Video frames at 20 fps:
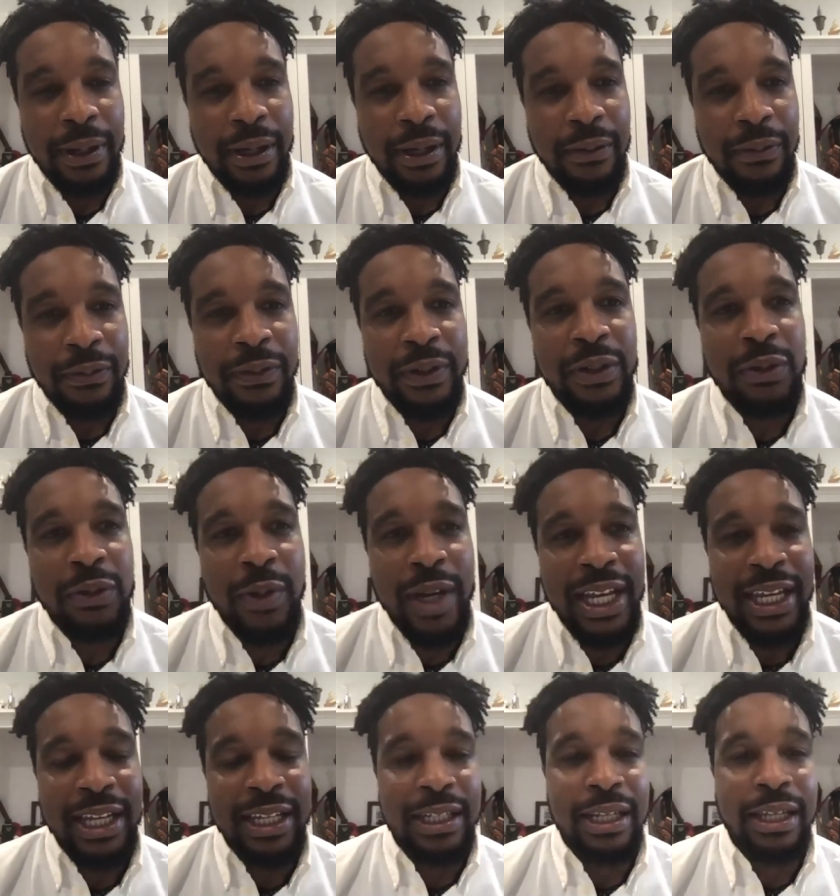free
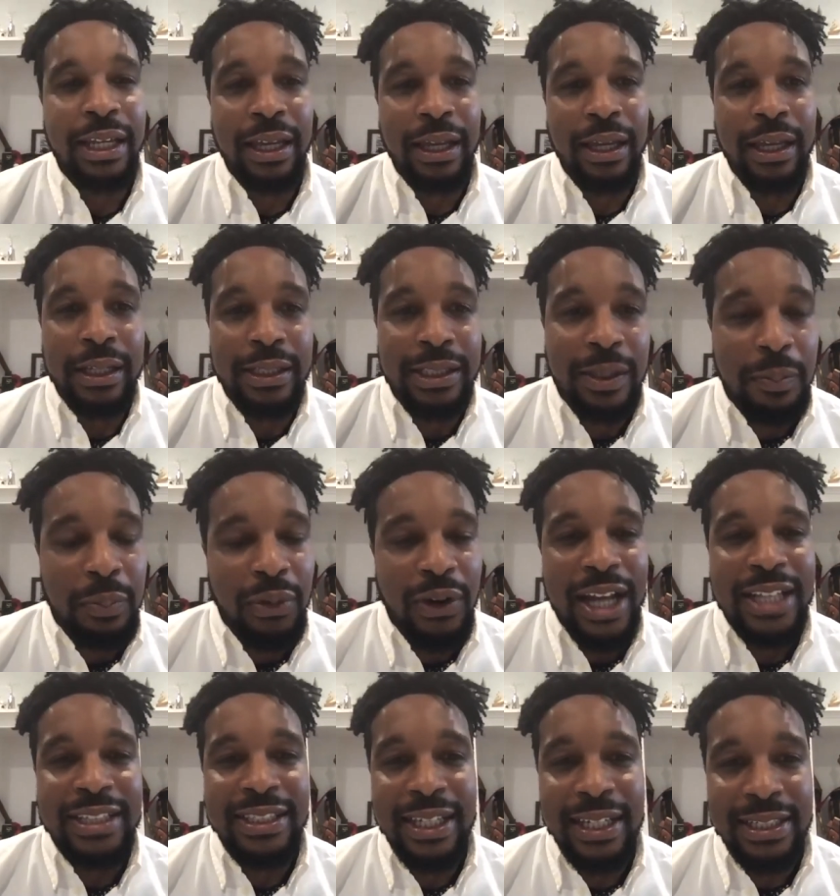way uh, to
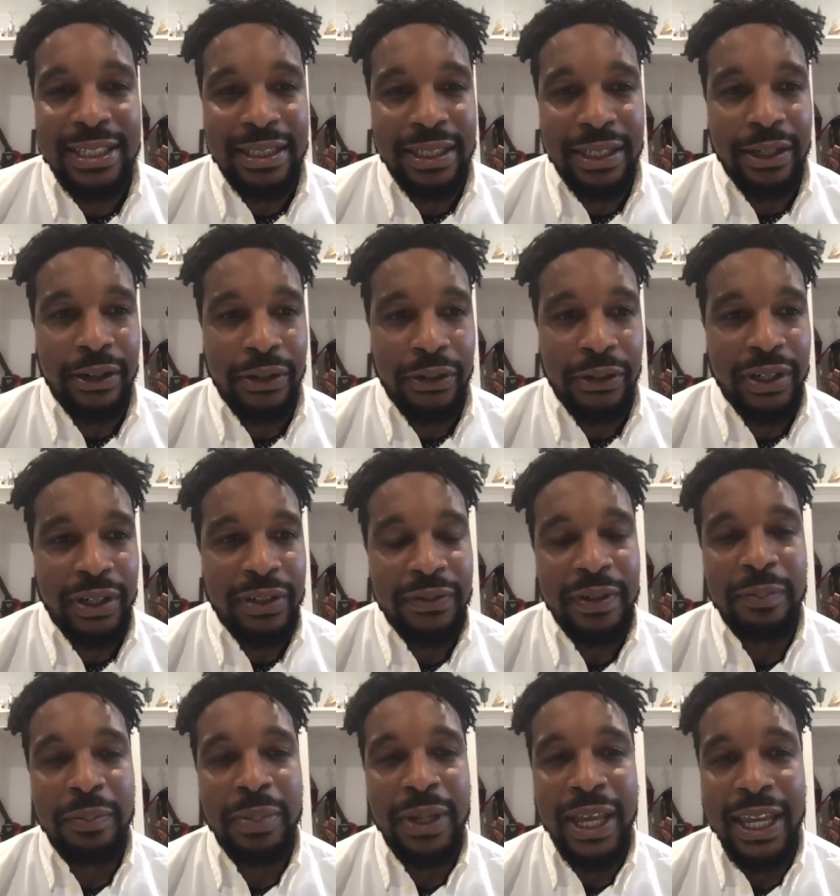process their grief
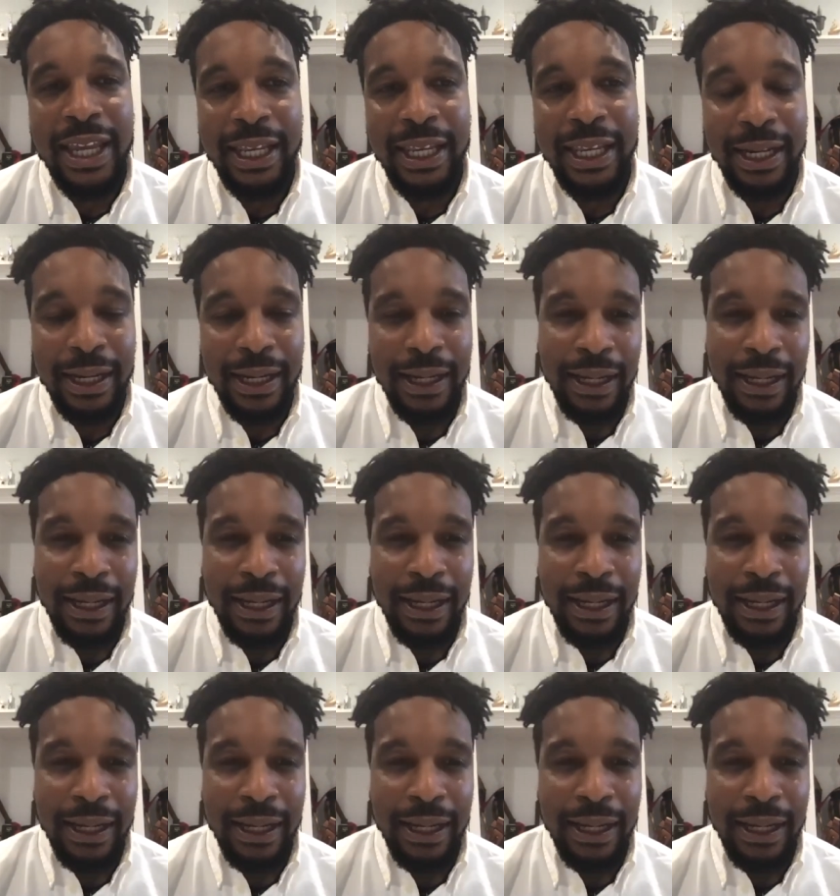and pain.